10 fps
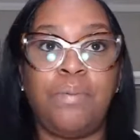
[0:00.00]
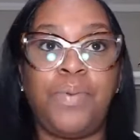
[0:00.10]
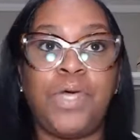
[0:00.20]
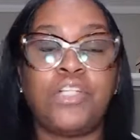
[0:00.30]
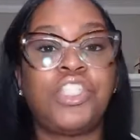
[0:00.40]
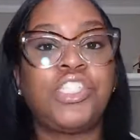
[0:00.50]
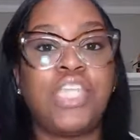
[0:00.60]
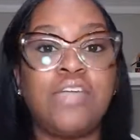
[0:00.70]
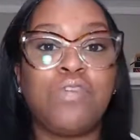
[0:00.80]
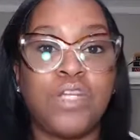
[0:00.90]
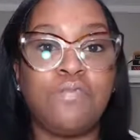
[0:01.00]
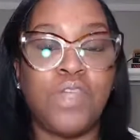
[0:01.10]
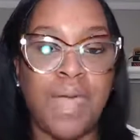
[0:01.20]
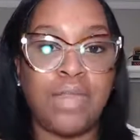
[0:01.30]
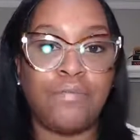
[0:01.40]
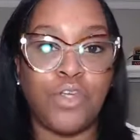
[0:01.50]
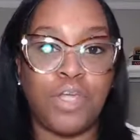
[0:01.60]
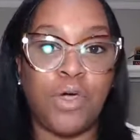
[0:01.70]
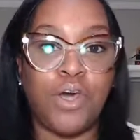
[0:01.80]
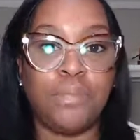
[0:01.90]
but just get rid of them out of your
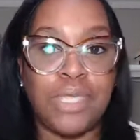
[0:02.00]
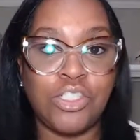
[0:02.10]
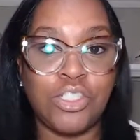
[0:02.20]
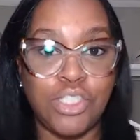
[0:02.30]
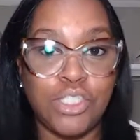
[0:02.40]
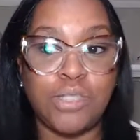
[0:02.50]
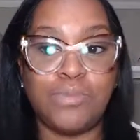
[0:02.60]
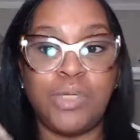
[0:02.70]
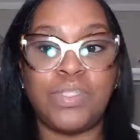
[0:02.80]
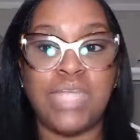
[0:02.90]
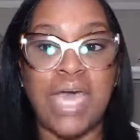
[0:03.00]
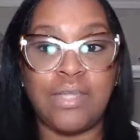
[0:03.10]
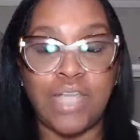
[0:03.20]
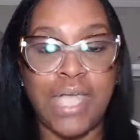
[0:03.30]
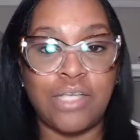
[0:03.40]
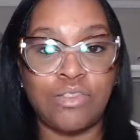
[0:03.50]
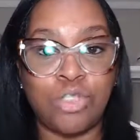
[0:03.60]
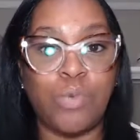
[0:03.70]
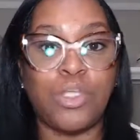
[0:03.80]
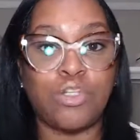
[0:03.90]
email automation system. So it's not like
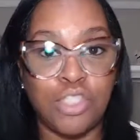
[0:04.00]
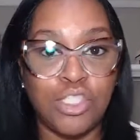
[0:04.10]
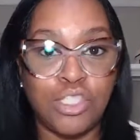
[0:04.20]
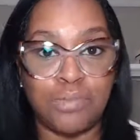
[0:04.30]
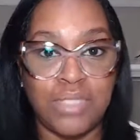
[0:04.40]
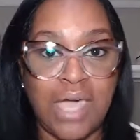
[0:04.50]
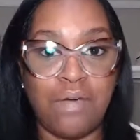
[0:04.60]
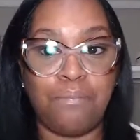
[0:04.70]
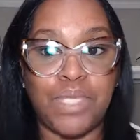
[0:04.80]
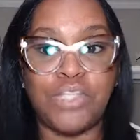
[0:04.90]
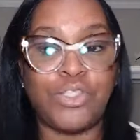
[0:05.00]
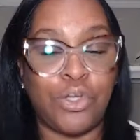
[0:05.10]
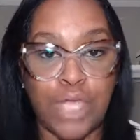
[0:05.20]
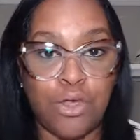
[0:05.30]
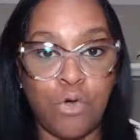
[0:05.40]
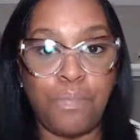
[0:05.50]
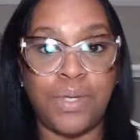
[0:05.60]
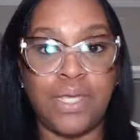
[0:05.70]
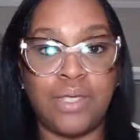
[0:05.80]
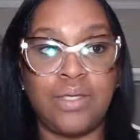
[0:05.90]
slowing your system down because they're not
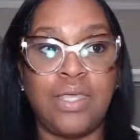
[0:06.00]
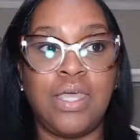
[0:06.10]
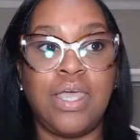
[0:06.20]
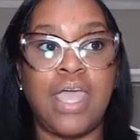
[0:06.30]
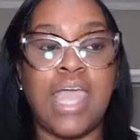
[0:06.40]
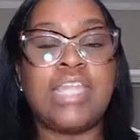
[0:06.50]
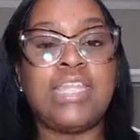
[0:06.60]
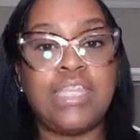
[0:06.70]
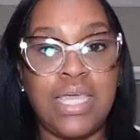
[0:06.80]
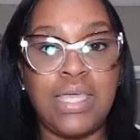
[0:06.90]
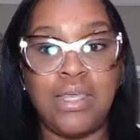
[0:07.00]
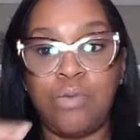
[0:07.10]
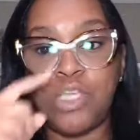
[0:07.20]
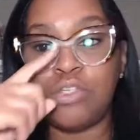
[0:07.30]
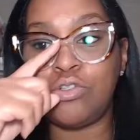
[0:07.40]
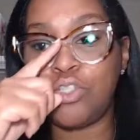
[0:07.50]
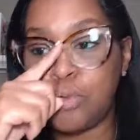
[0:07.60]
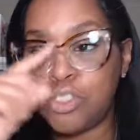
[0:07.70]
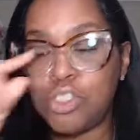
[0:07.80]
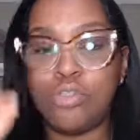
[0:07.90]
opening. And then what you
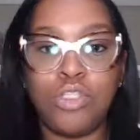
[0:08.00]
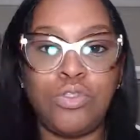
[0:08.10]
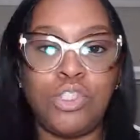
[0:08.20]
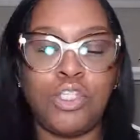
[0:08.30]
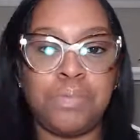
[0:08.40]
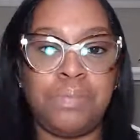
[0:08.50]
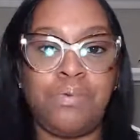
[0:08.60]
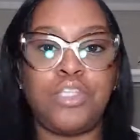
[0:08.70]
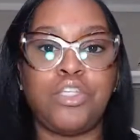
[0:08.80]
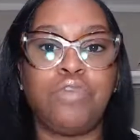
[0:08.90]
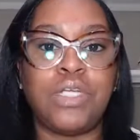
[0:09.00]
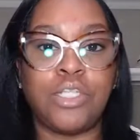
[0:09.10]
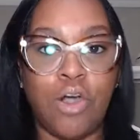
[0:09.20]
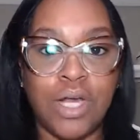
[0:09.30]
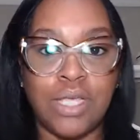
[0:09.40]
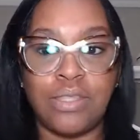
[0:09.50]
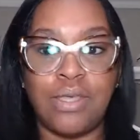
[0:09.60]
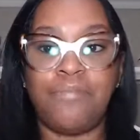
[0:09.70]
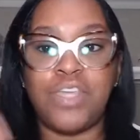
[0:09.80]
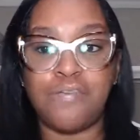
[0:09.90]
do is you use those people and you retarget
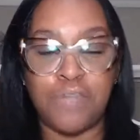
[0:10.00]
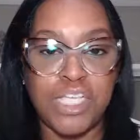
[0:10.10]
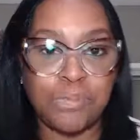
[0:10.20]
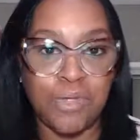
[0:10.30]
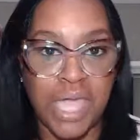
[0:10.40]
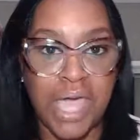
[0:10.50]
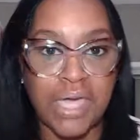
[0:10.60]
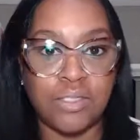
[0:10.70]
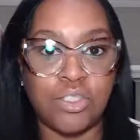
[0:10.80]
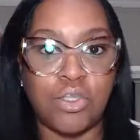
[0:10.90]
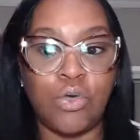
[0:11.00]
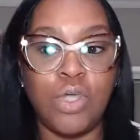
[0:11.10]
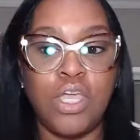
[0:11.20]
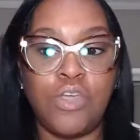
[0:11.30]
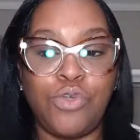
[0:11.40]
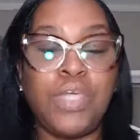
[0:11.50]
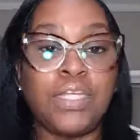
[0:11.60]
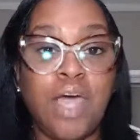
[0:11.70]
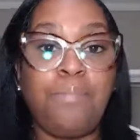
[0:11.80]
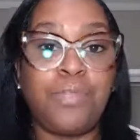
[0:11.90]
them via Facebook ads. So you
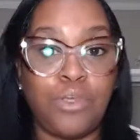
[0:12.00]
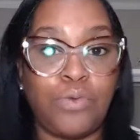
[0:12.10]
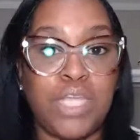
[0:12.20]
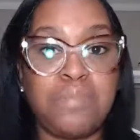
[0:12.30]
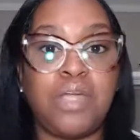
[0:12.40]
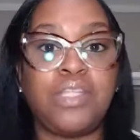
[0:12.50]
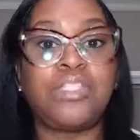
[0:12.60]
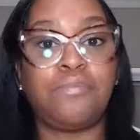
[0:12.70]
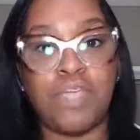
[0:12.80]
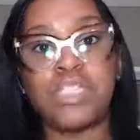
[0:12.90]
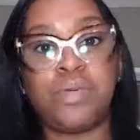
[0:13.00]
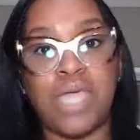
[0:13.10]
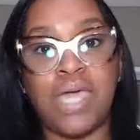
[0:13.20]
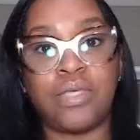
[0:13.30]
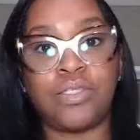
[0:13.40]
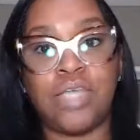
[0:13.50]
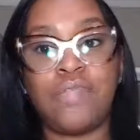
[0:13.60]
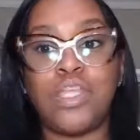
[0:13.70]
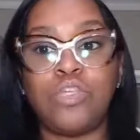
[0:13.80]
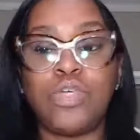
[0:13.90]
can upload email lists to Facebook ads,
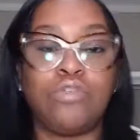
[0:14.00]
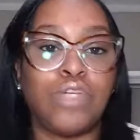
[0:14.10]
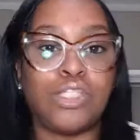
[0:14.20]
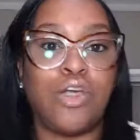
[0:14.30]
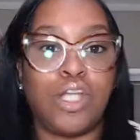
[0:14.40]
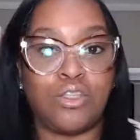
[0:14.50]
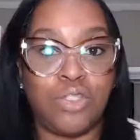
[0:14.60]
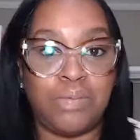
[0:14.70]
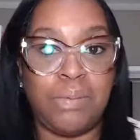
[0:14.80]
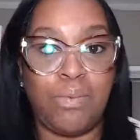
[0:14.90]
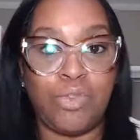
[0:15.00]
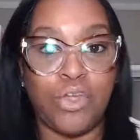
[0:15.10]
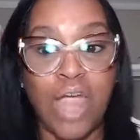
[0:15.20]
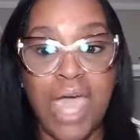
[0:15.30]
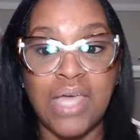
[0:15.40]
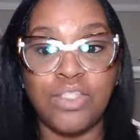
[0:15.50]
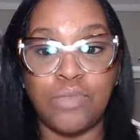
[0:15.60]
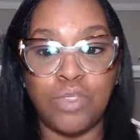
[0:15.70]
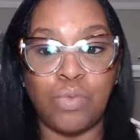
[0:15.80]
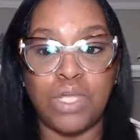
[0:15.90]
and then you can retarget those people with your ads
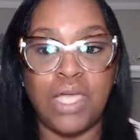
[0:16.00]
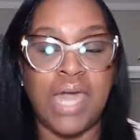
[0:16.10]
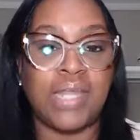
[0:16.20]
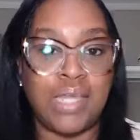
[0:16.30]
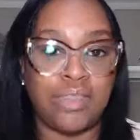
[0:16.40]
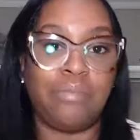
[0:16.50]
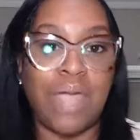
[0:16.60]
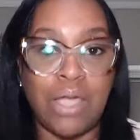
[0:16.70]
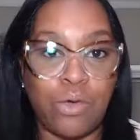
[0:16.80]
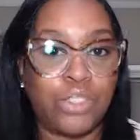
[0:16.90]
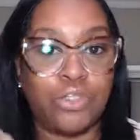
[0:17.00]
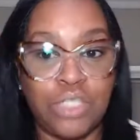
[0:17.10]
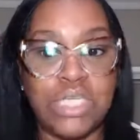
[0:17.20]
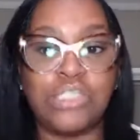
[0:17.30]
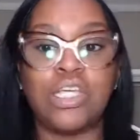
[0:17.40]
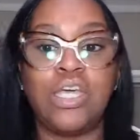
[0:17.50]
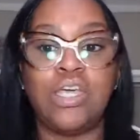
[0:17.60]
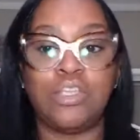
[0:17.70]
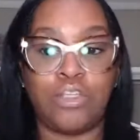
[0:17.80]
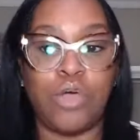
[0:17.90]
if you want to kind of get them back on your list,
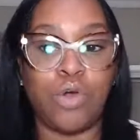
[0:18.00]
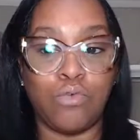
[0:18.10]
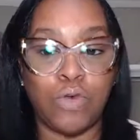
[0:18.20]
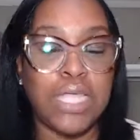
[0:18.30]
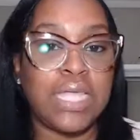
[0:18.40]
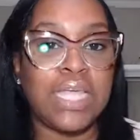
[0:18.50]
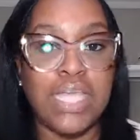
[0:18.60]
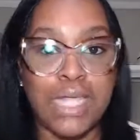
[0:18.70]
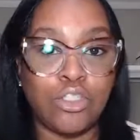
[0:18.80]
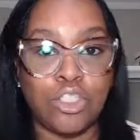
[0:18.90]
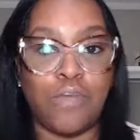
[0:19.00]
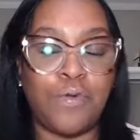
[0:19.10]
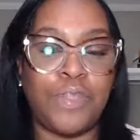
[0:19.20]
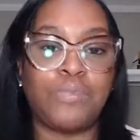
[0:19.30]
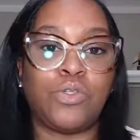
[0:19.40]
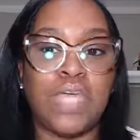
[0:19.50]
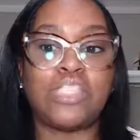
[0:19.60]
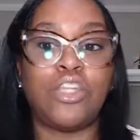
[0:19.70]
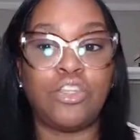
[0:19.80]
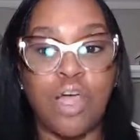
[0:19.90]
you know, or re-engage yourself with them. So
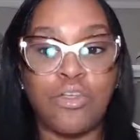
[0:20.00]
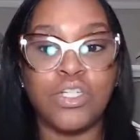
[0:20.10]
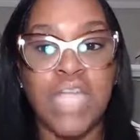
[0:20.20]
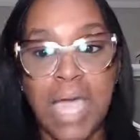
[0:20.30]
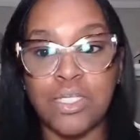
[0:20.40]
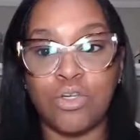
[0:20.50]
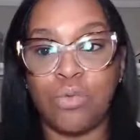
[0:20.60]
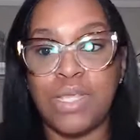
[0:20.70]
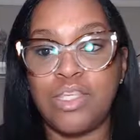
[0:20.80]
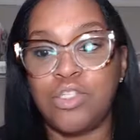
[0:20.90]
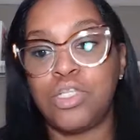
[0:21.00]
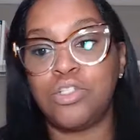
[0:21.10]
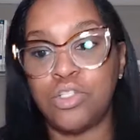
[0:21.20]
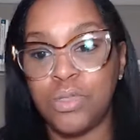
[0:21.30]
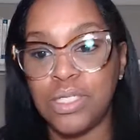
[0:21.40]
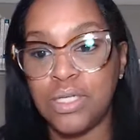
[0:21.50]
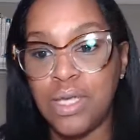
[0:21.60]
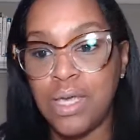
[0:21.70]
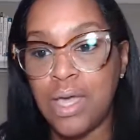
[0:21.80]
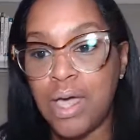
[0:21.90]
that's another tactic or way that you can do it.
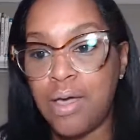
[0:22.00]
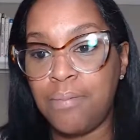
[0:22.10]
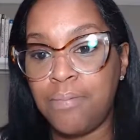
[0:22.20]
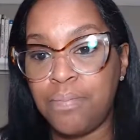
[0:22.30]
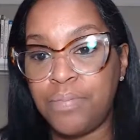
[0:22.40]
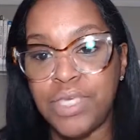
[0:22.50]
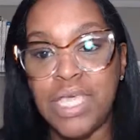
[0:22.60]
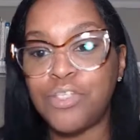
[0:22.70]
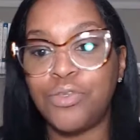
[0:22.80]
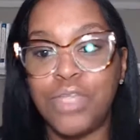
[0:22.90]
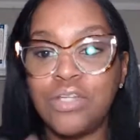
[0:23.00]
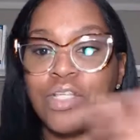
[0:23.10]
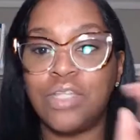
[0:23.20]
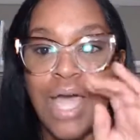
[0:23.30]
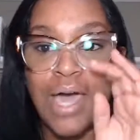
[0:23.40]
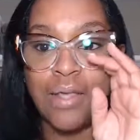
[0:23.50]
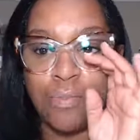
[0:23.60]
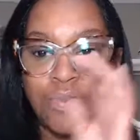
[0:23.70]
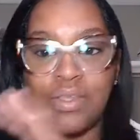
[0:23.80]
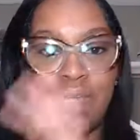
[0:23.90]
But yeah, so there's a lot.
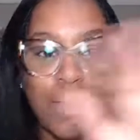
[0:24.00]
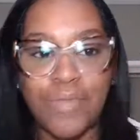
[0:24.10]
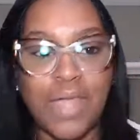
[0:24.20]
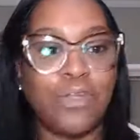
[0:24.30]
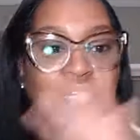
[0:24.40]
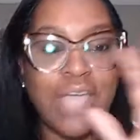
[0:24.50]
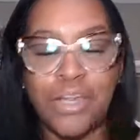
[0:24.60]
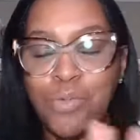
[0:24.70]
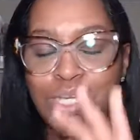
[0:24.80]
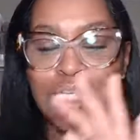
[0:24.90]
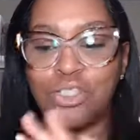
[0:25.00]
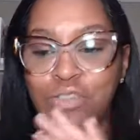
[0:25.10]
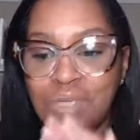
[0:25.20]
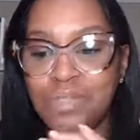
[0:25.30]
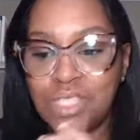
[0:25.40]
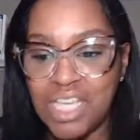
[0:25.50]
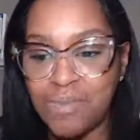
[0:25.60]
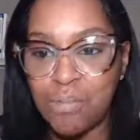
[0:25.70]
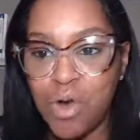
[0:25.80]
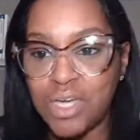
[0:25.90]
I don't want to get too deep into
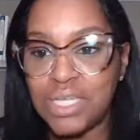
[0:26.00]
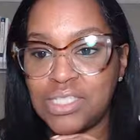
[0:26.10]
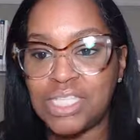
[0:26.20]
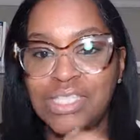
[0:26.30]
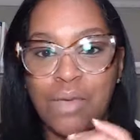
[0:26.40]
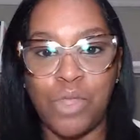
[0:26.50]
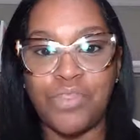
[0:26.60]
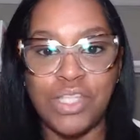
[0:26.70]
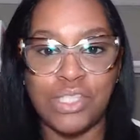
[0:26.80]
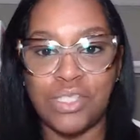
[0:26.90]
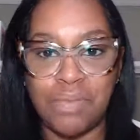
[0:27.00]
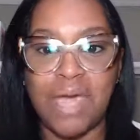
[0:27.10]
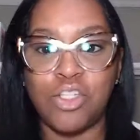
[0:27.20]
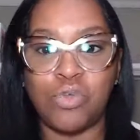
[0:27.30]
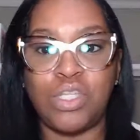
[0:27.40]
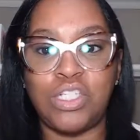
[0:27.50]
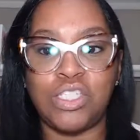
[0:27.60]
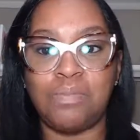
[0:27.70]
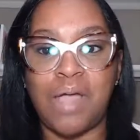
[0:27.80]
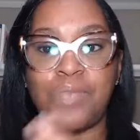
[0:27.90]
email marketing because that's not what this is about. It's really
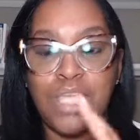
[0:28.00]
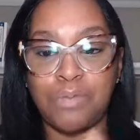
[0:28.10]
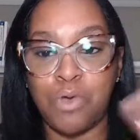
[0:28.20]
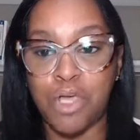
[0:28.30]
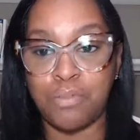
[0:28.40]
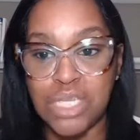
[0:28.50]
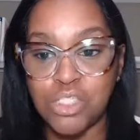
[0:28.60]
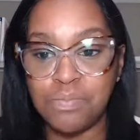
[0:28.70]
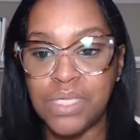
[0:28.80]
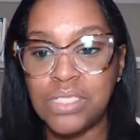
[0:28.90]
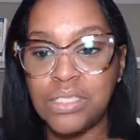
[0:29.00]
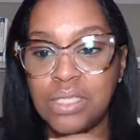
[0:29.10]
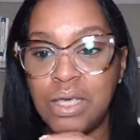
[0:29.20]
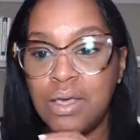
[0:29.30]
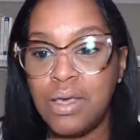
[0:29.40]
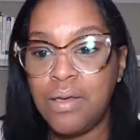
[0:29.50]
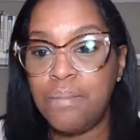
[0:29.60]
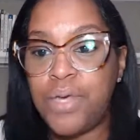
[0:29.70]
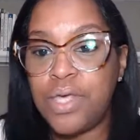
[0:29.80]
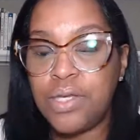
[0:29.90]
just about the email automation piece.
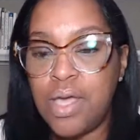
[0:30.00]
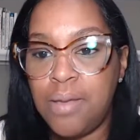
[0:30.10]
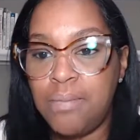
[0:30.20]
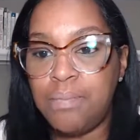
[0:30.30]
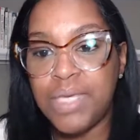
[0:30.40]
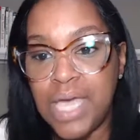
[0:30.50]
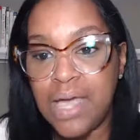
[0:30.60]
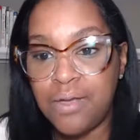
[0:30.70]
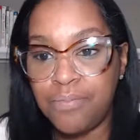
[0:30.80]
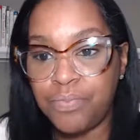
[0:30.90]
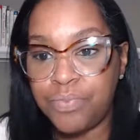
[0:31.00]
But yeah,